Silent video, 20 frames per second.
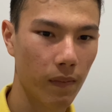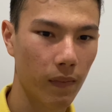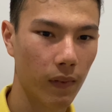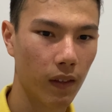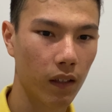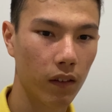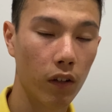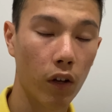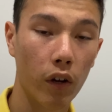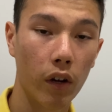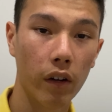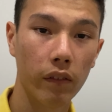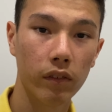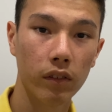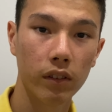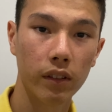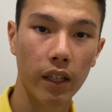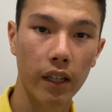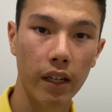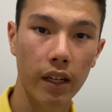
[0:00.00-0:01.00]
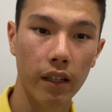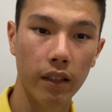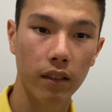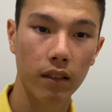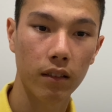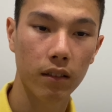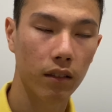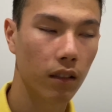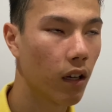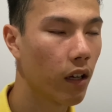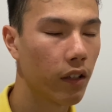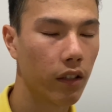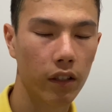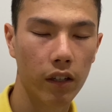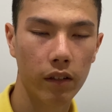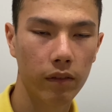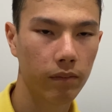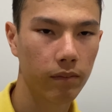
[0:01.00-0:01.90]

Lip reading: No, iPhone 10s, I don't know.